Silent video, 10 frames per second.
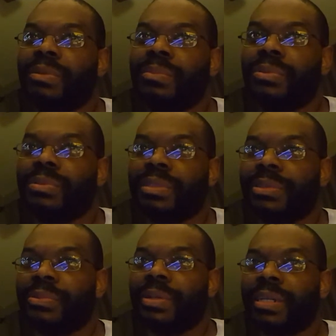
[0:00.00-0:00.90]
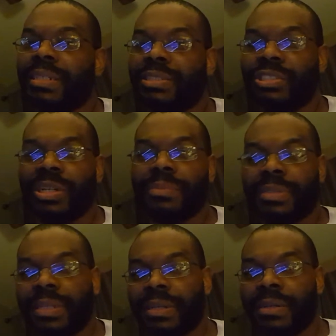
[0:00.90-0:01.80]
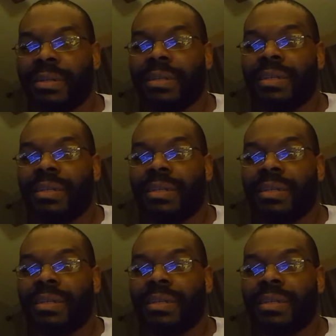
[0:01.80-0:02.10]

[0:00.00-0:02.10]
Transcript: when Bruce Lee ran out and jumped in the air,